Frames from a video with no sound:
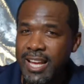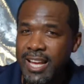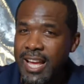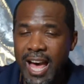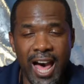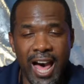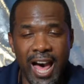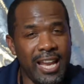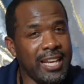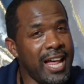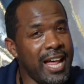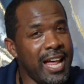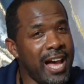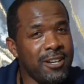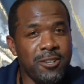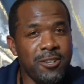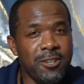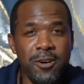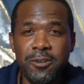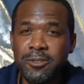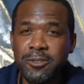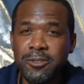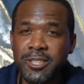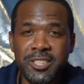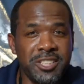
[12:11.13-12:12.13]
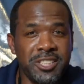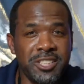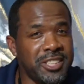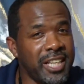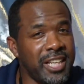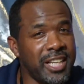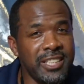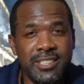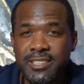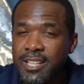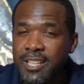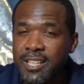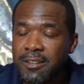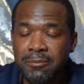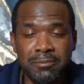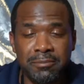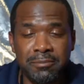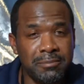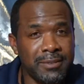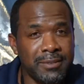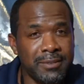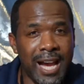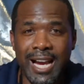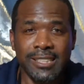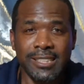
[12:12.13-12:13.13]
I lock on and shake something.
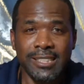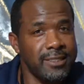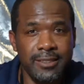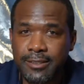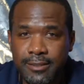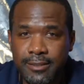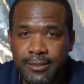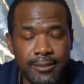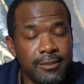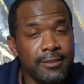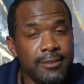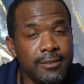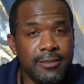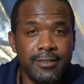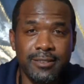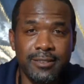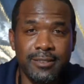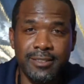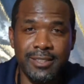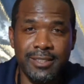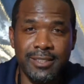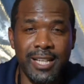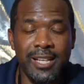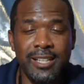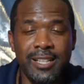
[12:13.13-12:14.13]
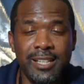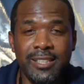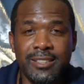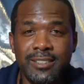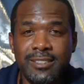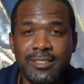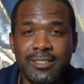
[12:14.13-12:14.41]
Yeah.